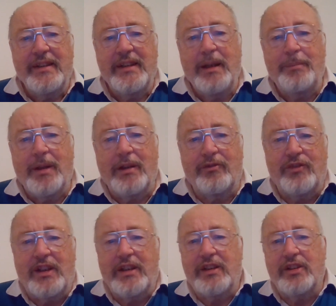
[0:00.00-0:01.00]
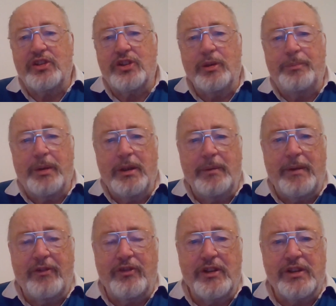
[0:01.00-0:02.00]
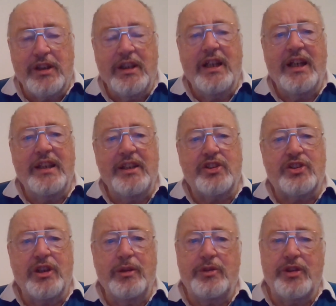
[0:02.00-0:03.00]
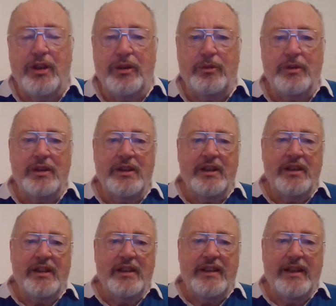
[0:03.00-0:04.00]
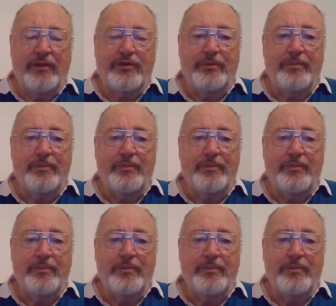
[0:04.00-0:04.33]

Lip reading: Their bloke volleyed a superb effort, and it's 2-2. Now,